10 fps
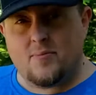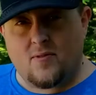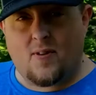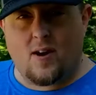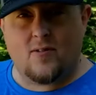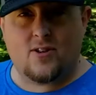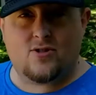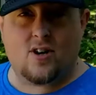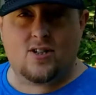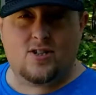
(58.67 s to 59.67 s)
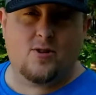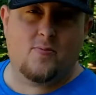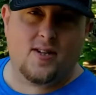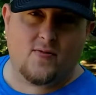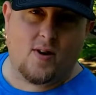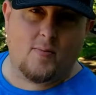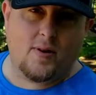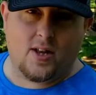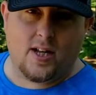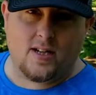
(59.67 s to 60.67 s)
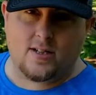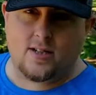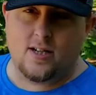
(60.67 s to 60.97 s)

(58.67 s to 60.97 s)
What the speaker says: to follow the instructions to the best of our abilities.